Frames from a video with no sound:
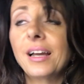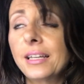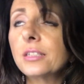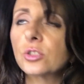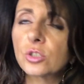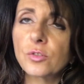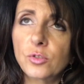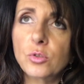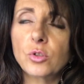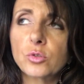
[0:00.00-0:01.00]
I guess there's a
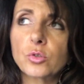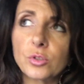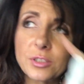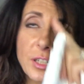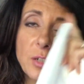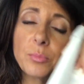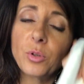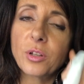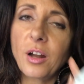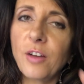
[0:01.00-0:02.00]
few neutrals that can
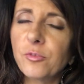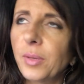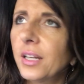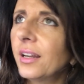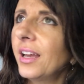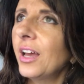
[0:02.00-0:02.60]
pull it off, but